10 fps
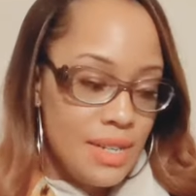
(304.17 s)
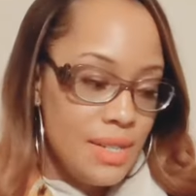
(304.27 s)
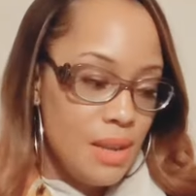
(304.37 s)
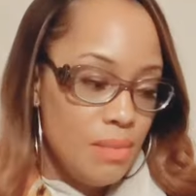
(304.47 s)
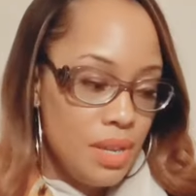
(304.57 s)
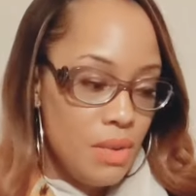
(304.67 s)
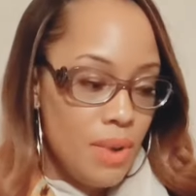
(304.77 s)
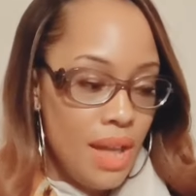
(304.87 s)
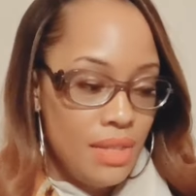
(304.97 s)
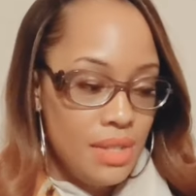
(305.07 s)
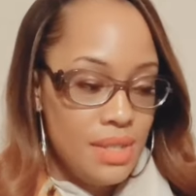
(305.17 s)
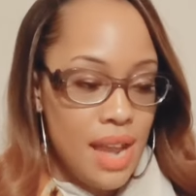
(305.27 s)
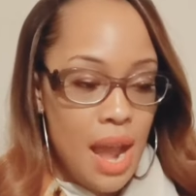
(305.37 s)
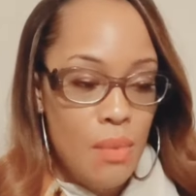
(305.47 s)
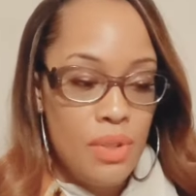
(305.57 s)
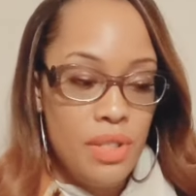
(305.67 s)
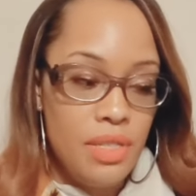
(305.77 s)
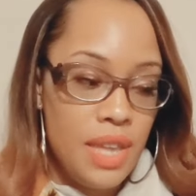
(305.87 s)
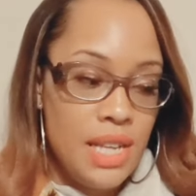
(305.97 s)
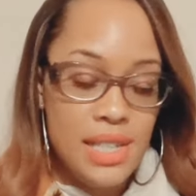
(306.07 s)
something around this time where the
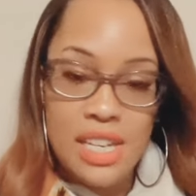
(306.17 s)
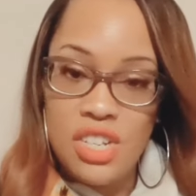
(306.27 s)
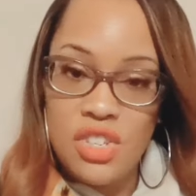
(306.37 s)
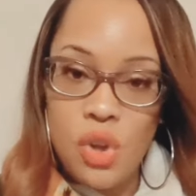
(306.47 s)
things that just